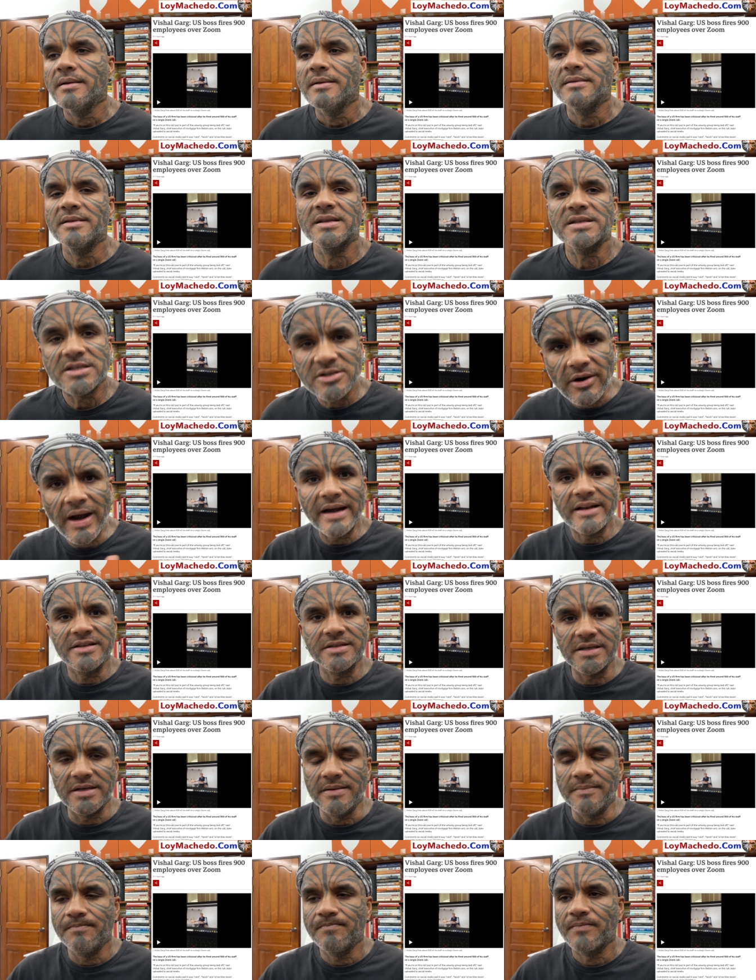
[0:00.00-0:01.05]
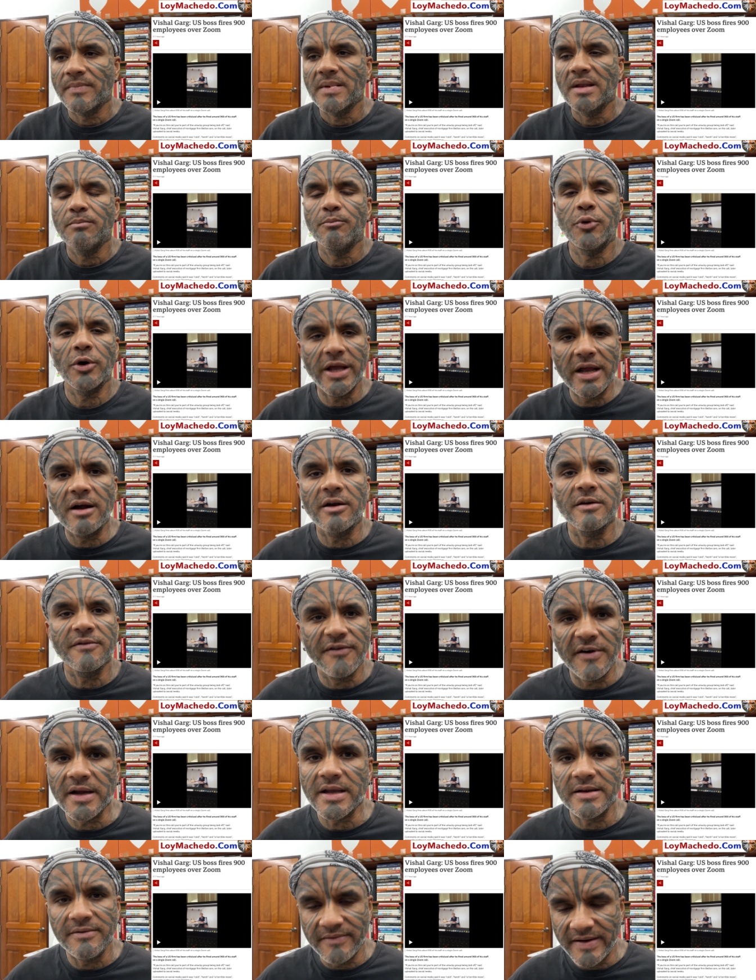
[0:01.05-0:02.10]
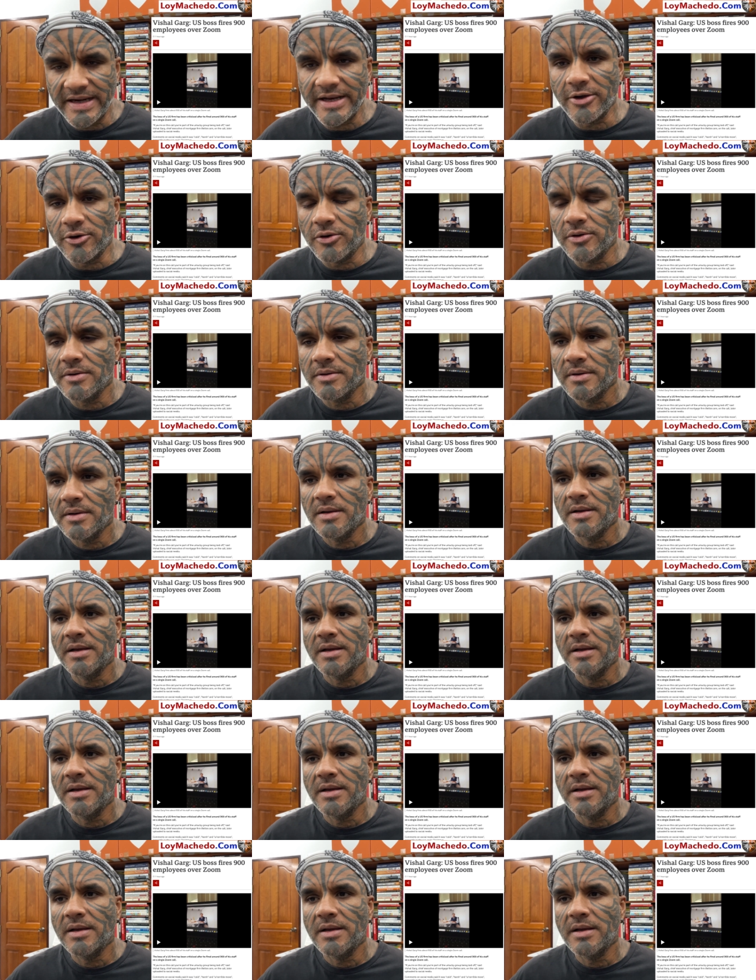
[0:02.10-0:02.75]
the strategy, putting out a fucking video,